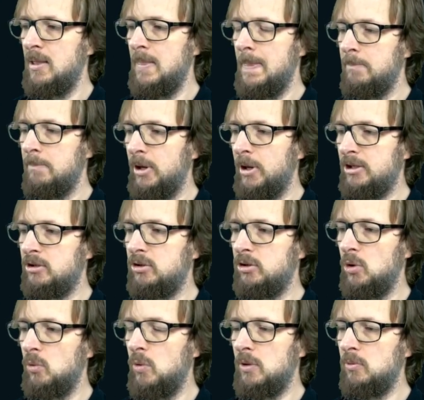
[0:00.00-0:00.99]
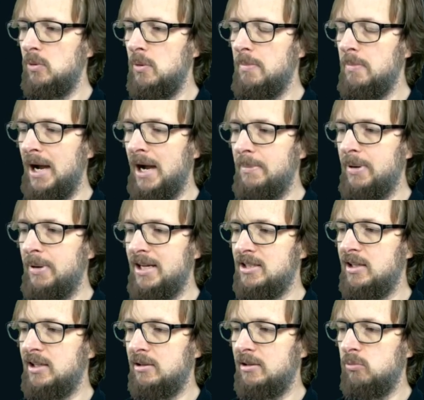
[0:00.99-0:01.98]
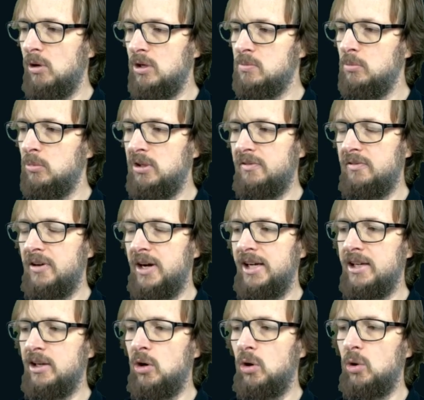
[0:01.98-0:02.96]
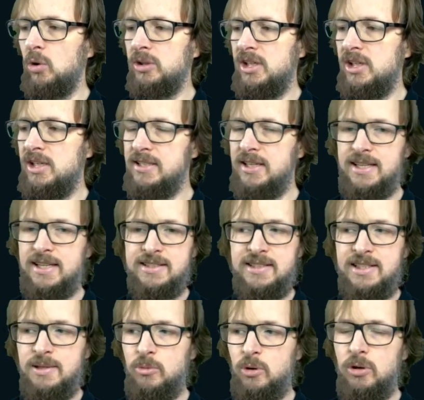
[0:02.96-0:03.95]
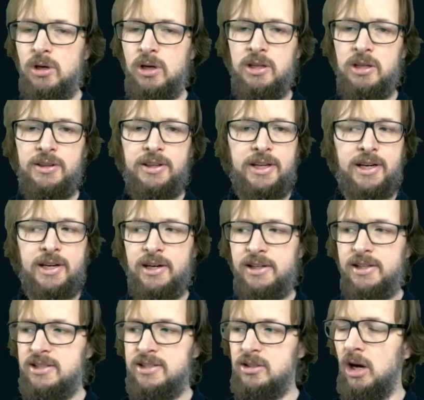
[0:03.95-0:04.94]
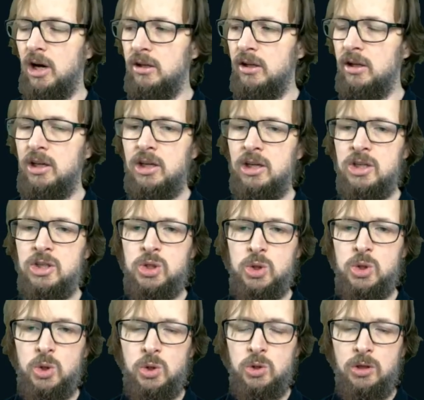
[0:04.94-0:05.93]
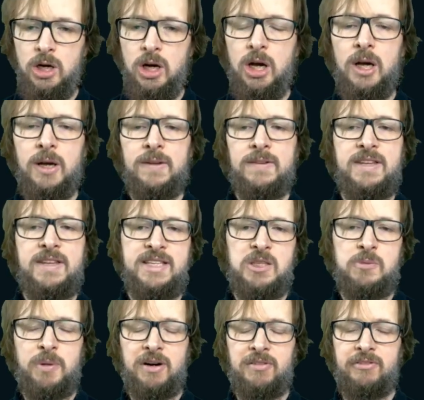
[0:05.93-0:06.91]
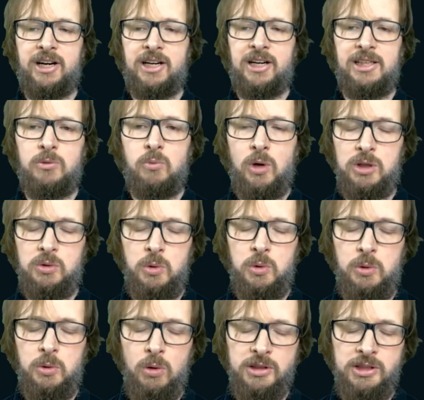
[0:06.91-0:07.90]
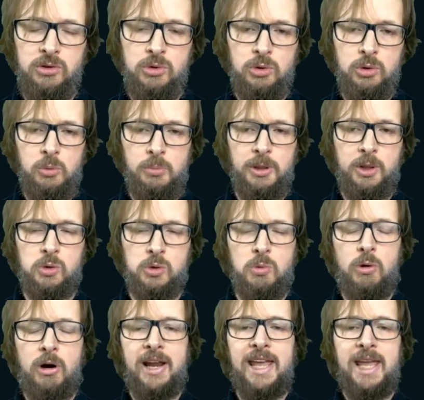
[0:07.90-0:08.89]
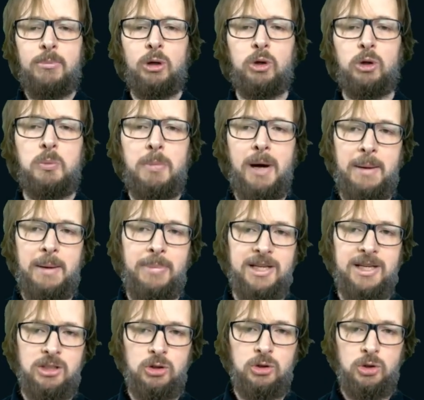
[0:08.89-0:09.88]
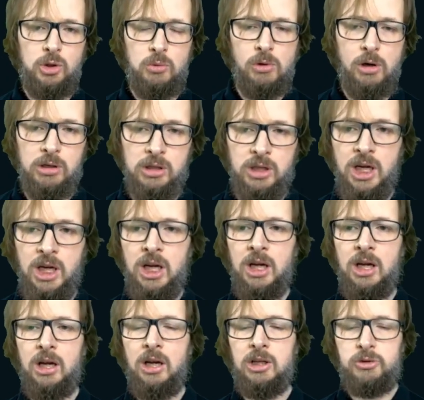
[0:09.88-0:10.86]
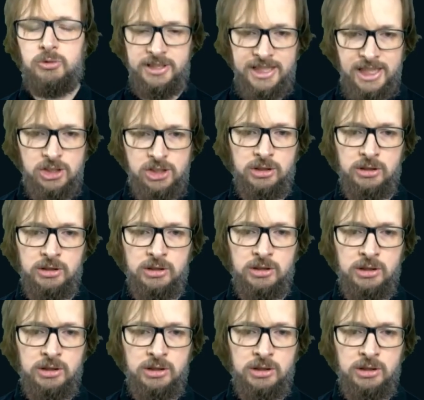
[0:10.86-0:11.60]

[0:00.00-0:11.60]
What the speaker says: But the one we bypassed that was modifying all these as demo, is gone. So this is perfectly what we wanted to do, because we were able to bypass the wrong transaction.